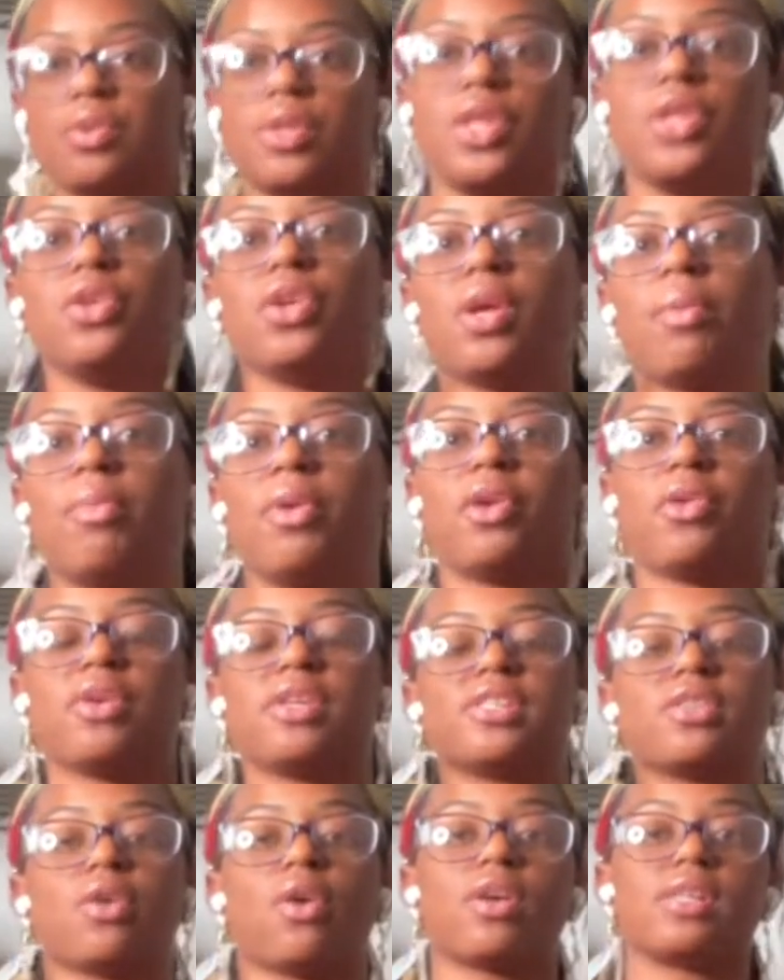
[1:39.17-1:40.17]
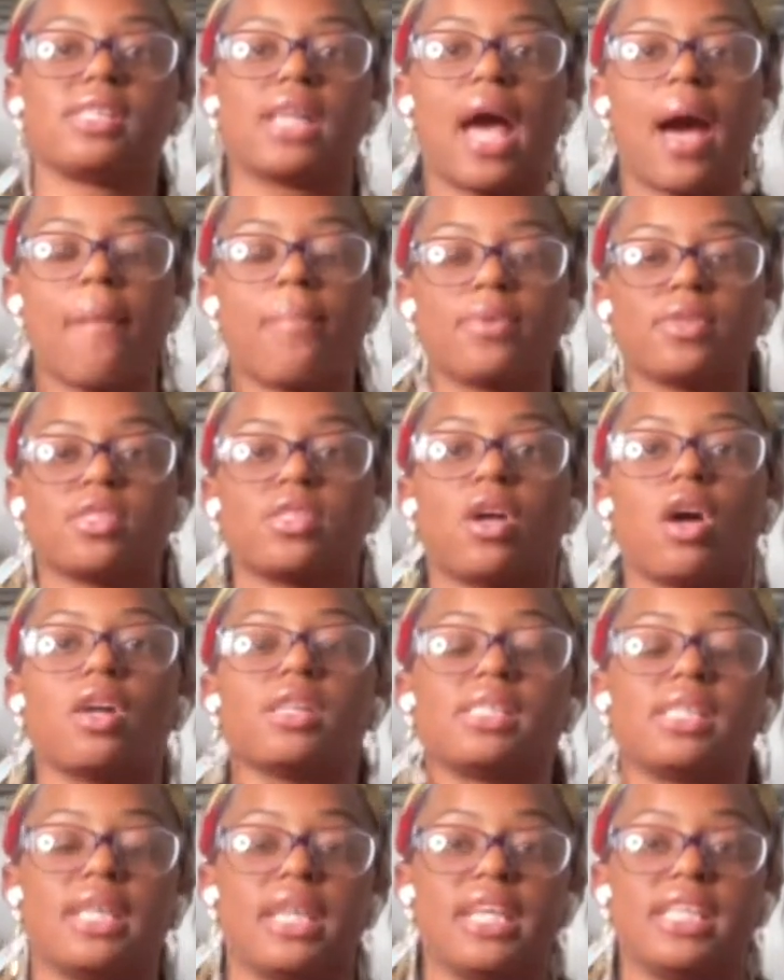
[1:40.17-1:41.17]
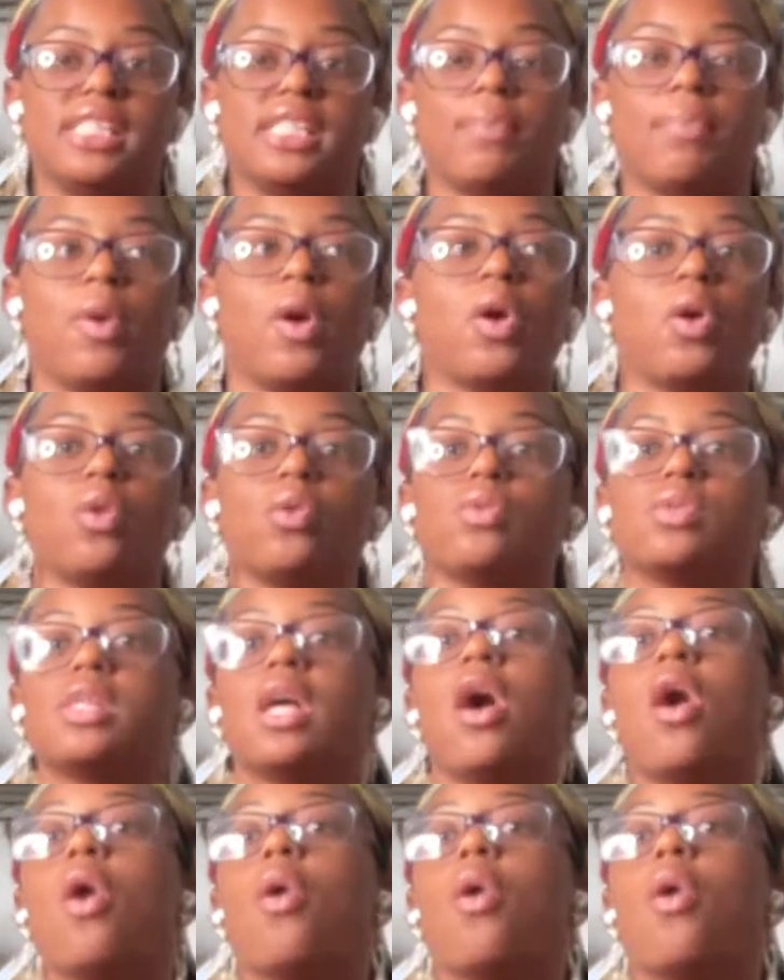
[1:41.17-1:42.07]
You can be crisscross applesauce, an easy pose,